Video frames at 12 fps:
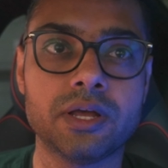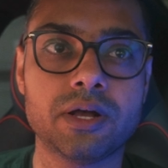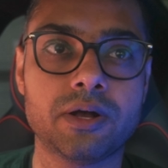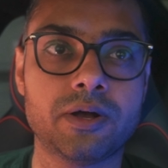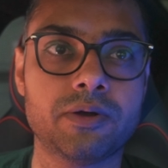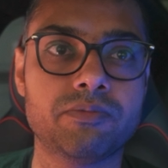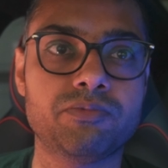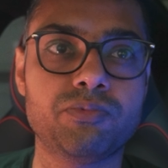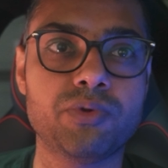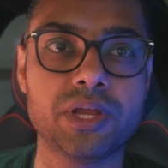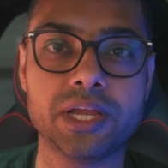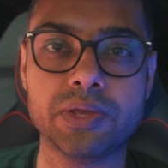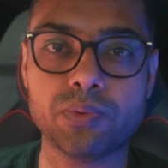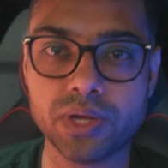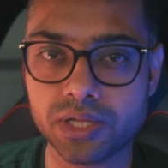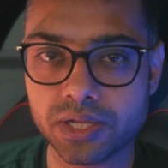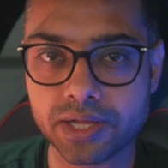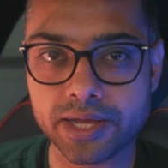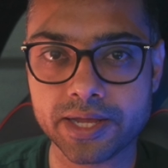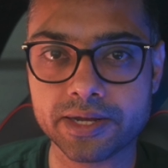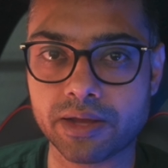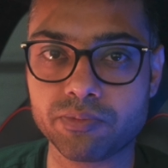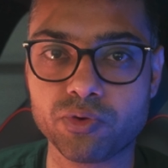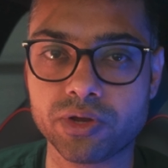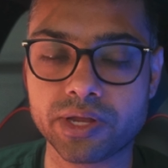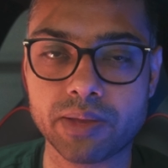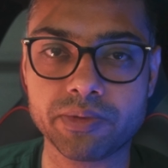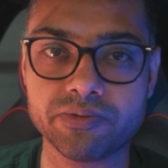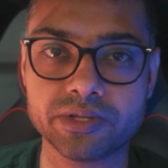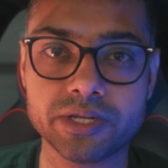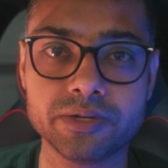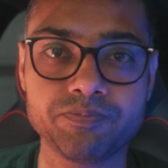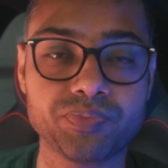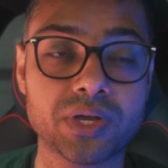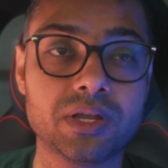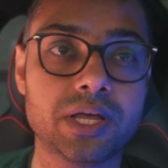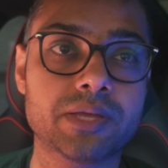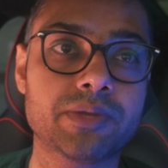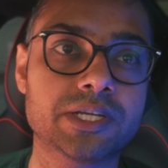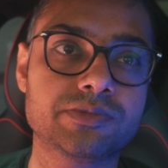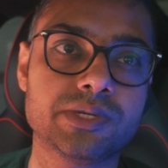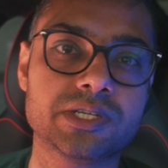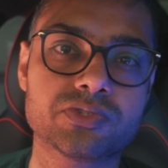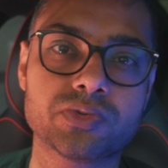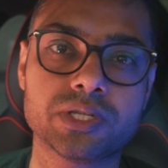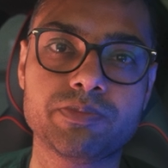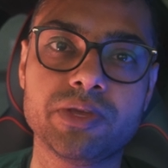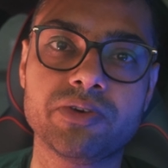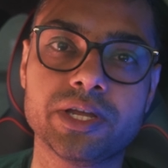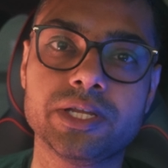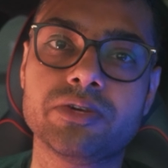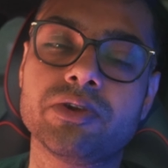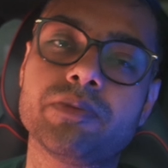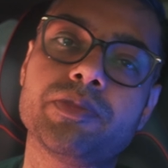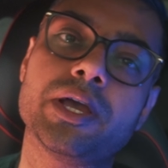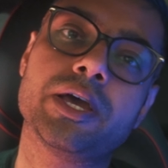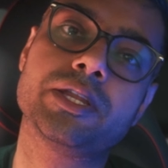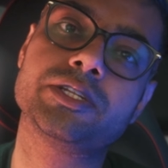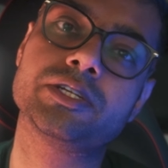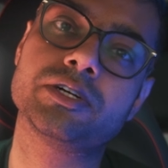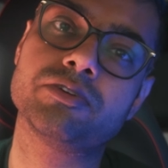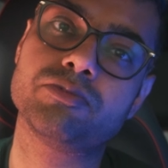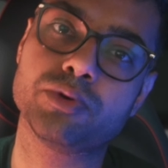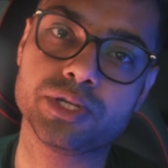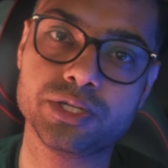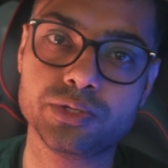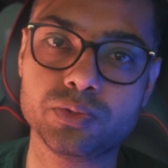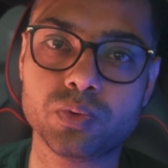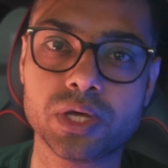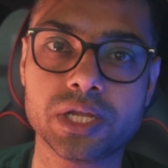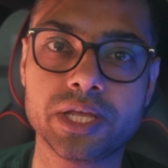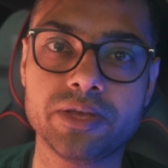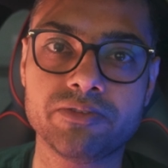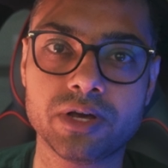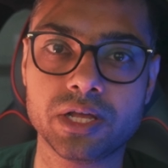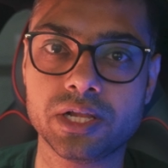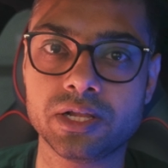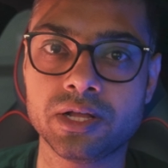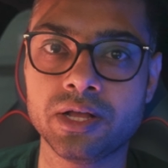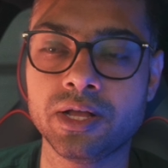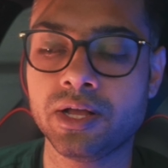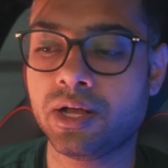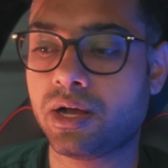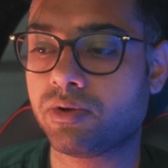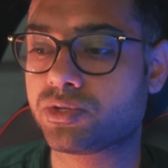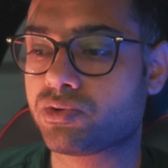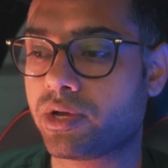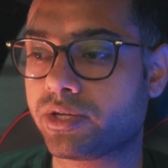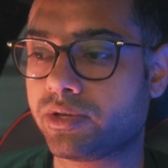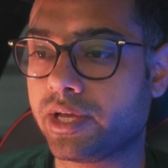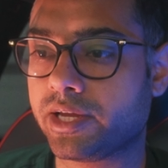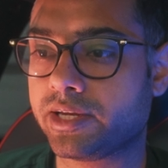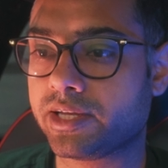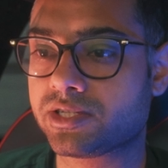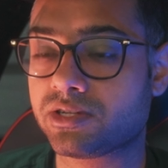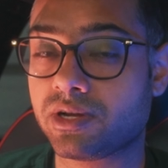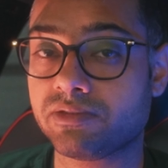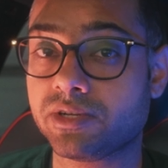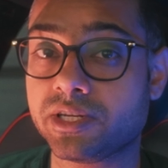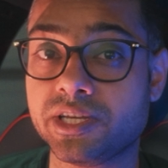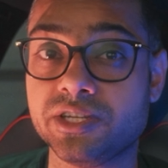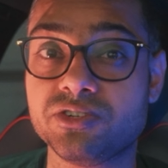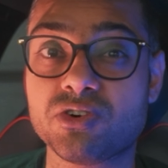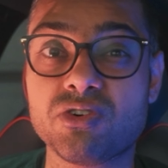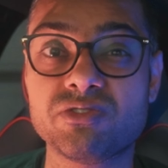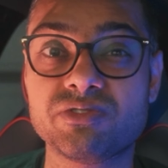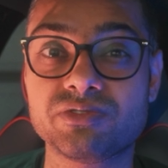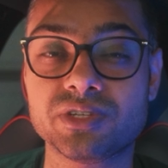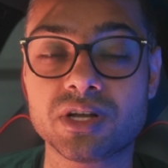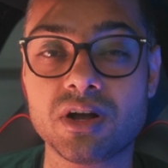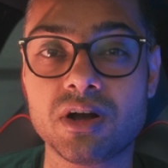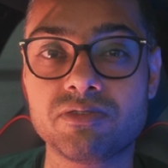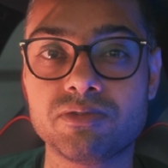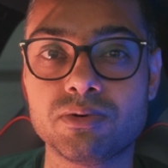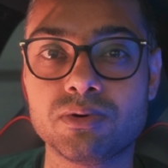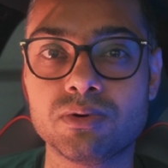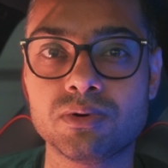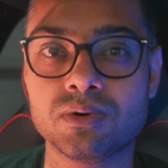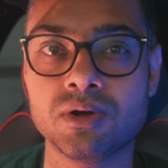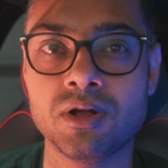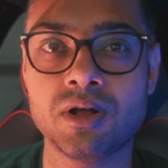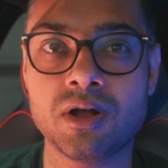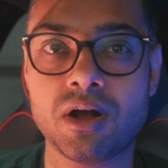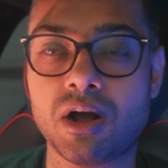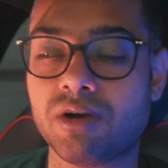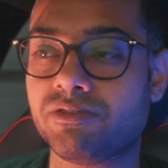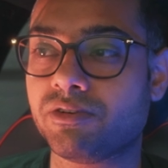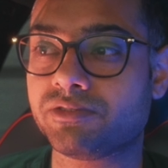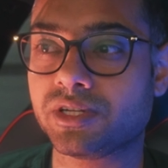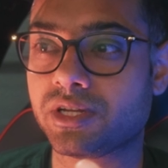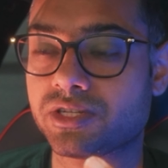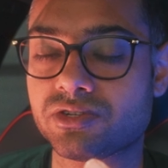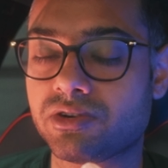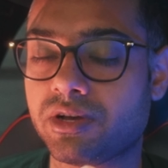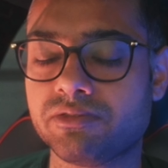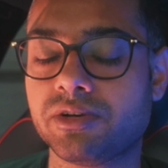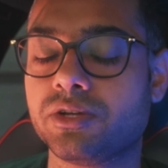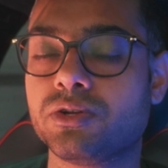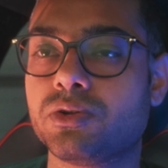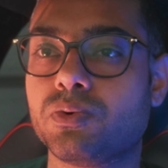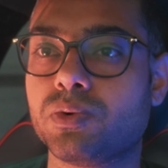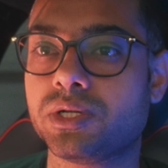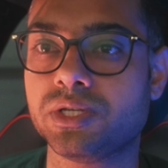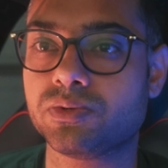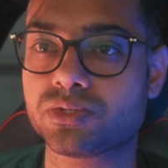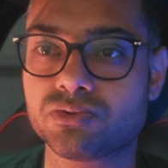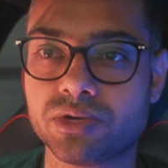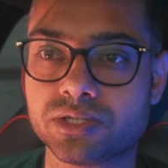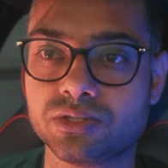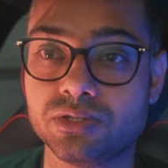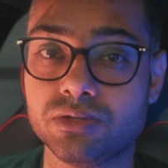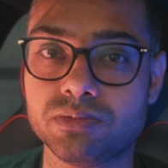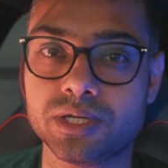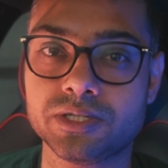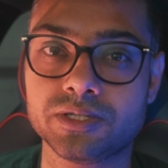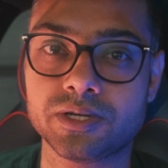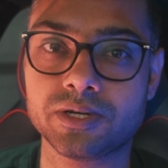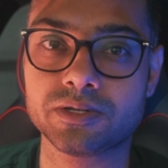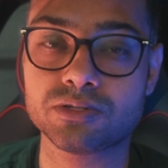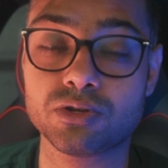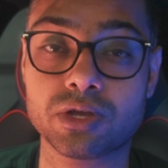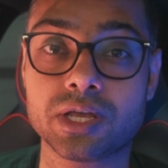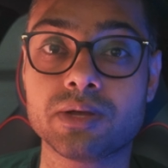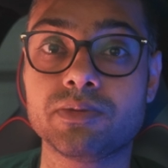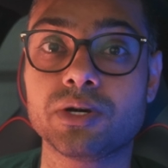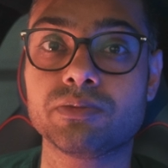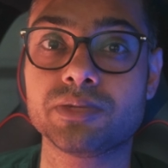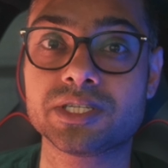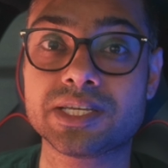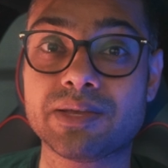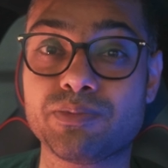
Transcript: uh, really well and I'm quite happy with it. Unlike my experience with the BYD rep at uh, Fortitude Valley while I was trying to get a test drive and he drove the car for half of the test drive. I don't know what he was trying to do but uh, talking about missing